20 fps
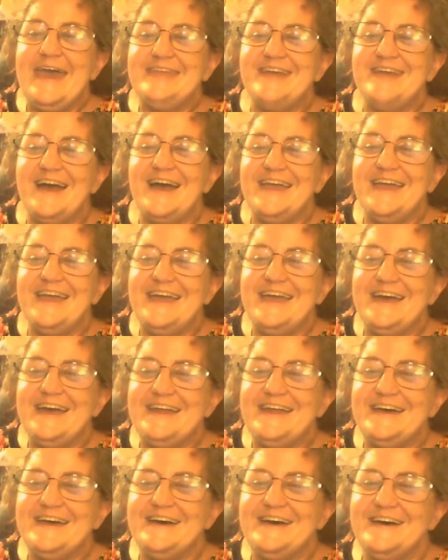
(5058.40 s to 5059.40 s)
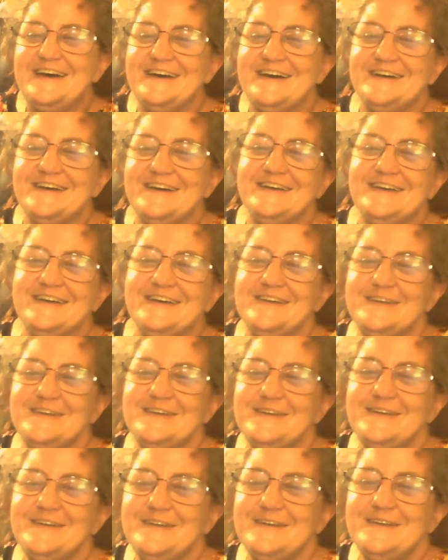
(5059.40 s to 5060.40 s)
Hey, Diana!
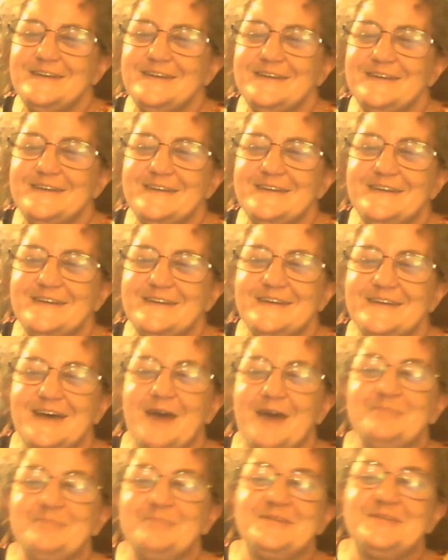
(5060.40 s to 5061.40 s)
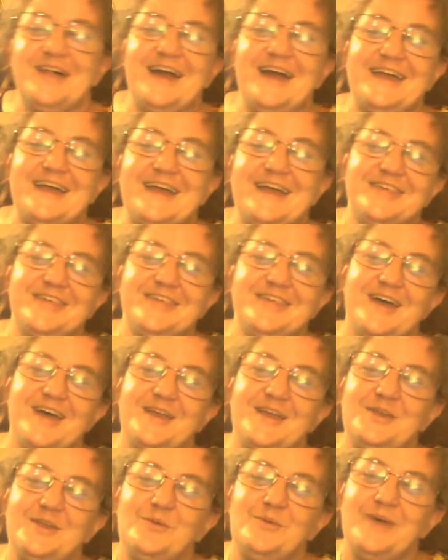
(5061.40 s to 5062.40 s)
I'm glad I
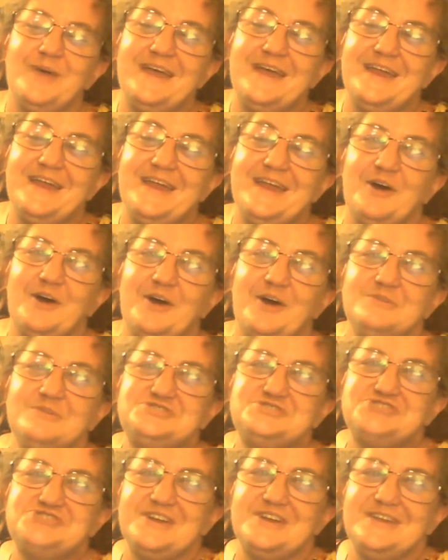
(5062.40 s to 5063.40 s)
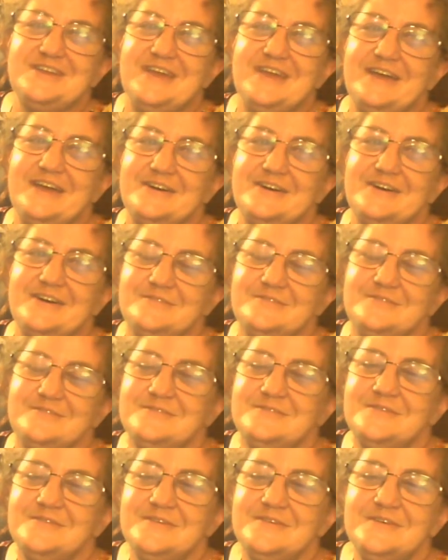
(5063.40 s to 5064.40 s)
decided to wait. I almost shut it
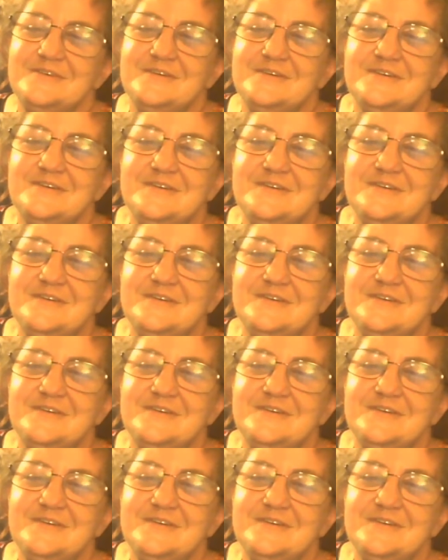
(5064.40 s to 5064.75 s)
down.